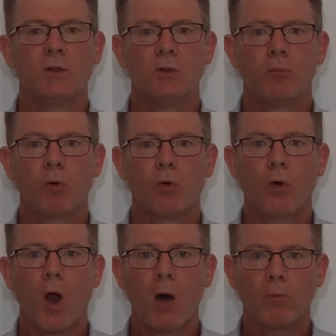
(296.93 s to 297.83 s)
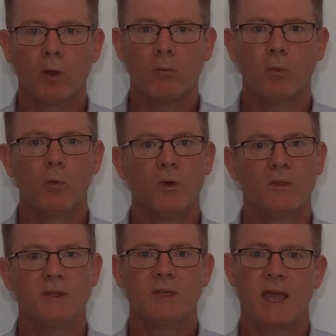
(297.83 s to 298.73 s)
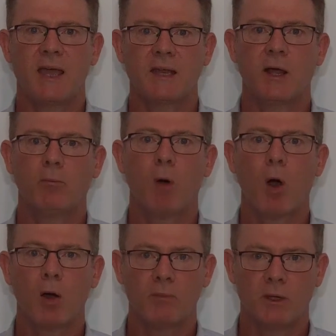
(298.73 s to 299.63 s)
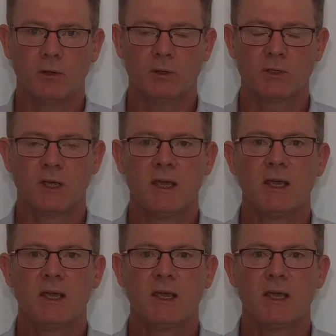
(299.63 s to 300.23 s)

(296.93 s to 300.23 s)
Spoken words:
The problem with these handheld PAR meters